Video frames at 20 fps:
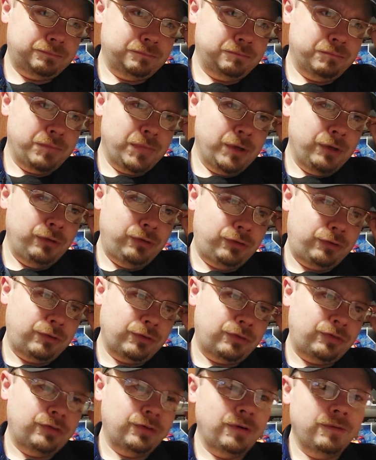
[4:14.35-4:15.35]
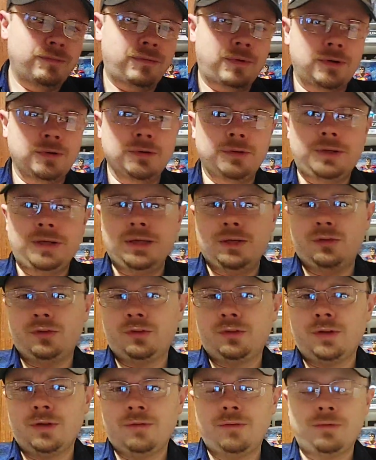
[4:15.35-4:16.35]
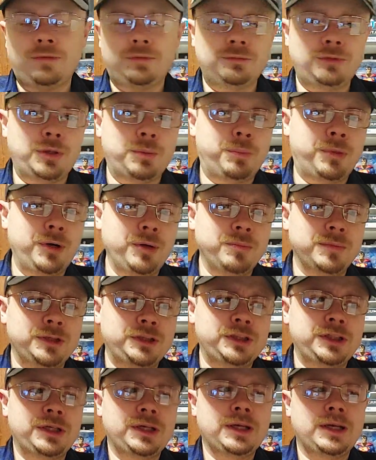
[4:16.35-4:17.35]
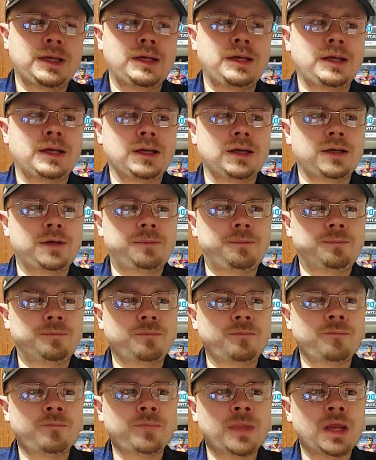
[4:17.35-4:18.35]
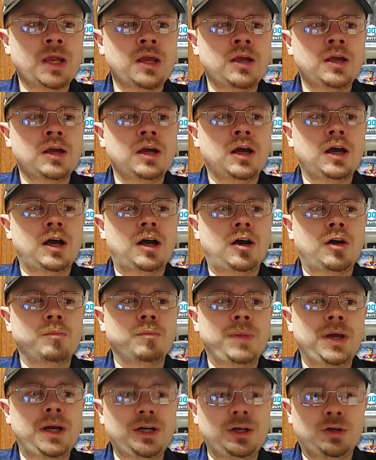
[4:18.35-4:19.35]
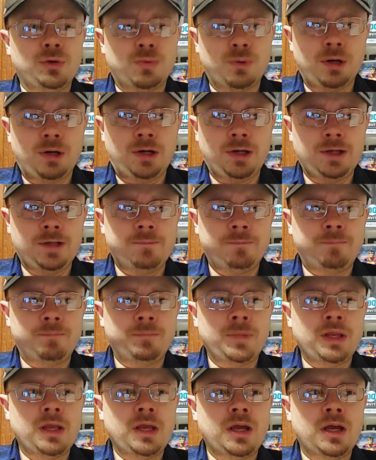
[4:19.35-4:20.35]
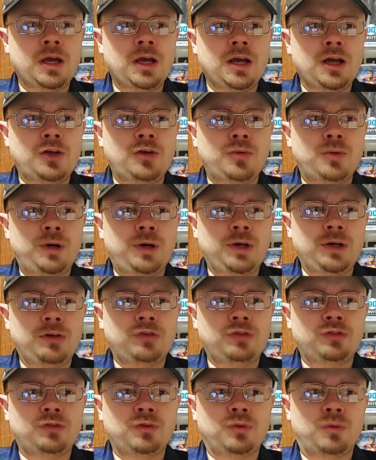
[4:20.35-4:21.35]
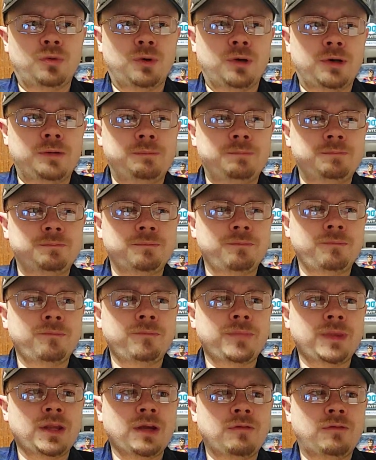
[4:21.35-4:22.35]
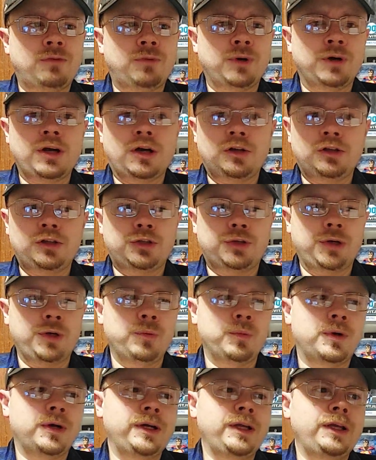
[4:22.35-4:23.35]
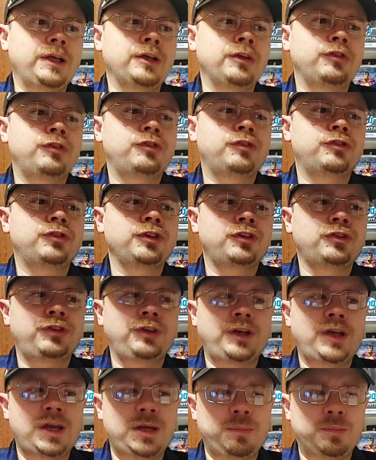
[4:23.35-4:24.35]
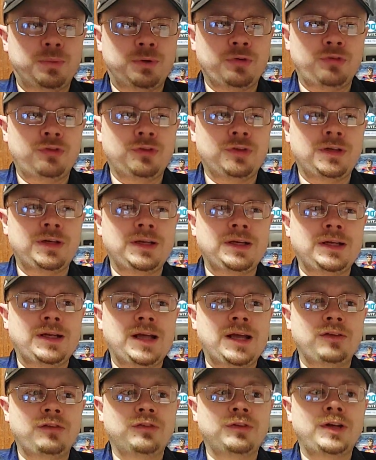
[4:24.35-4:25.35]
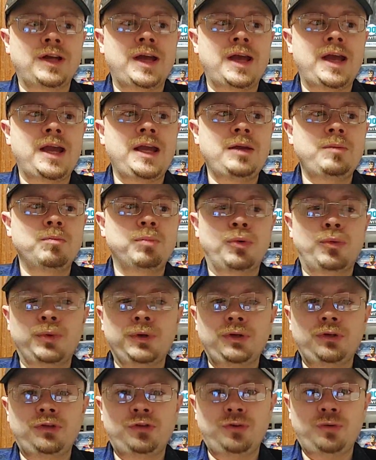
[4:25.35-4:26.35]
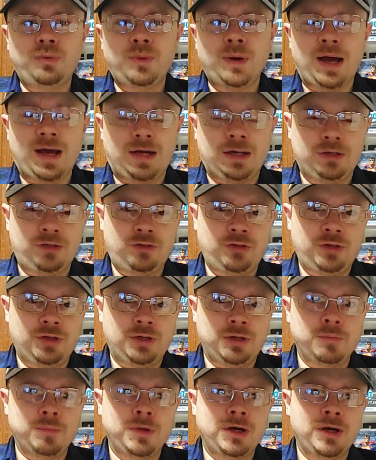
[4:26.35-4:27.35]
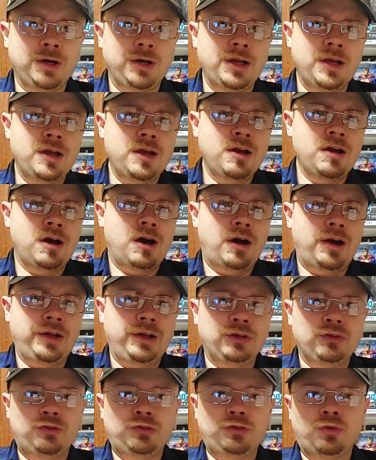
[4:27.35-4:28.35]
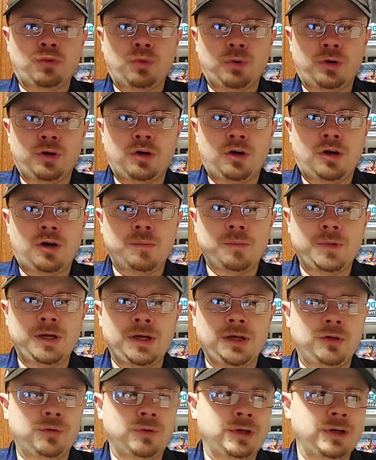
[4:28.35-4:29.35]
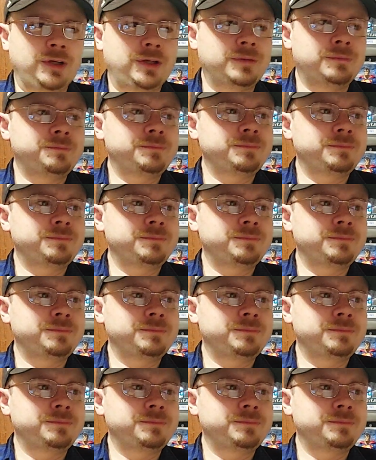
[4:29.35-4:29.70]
most so far looking at stuff, they're pretty much neck and neck. On Metacritic, critic score for Conjuring 1 is 68% and has an 8.2 out of 10 among audience score on Metacritic.